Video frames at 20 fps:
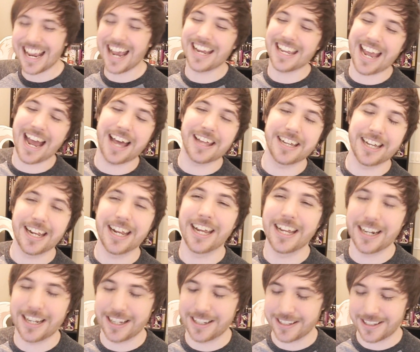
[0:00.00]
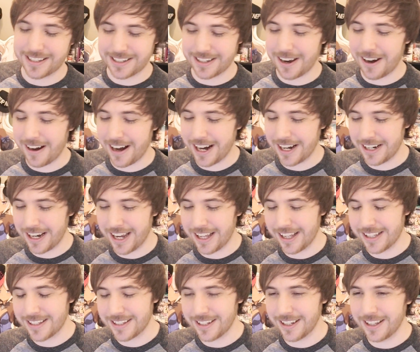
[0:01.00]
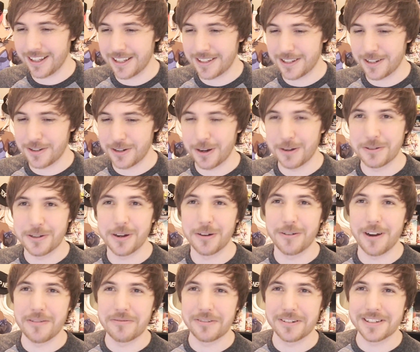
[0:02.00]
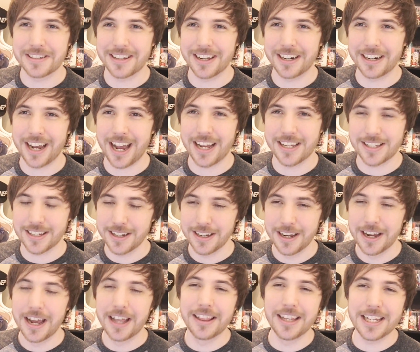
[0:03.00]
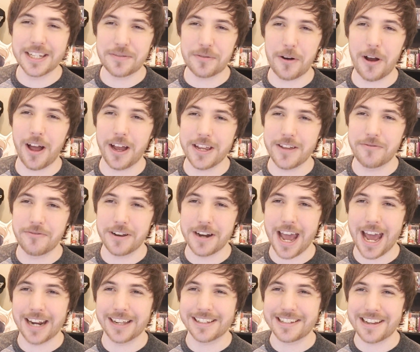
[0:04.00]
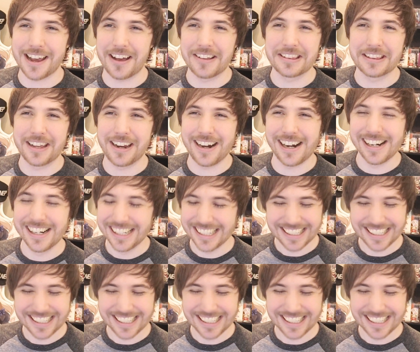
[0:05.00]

Yeah, yeah, it, it is. All right, yeah, that's a that's a JoJo reference there, guys. At least for all you fanatics out there.